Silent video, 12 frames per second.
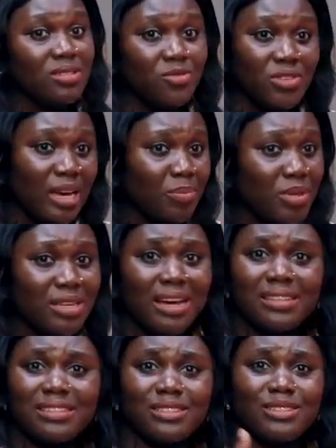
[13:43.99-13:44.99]
It's right. VIP
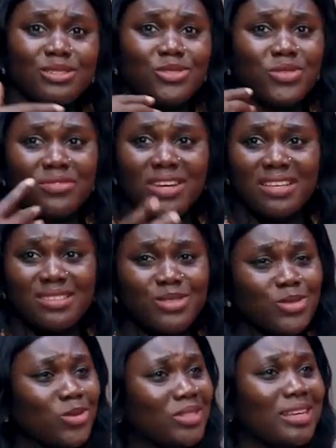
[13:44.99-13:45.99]
and the
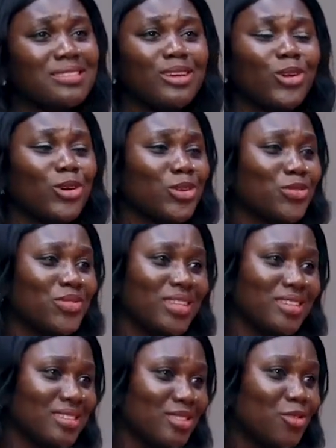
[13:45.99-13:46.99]
drivers, there's a lot of
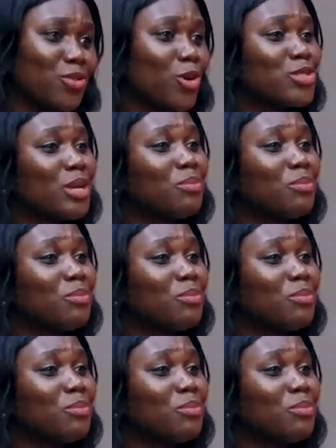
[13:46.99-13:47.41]
things. Of course,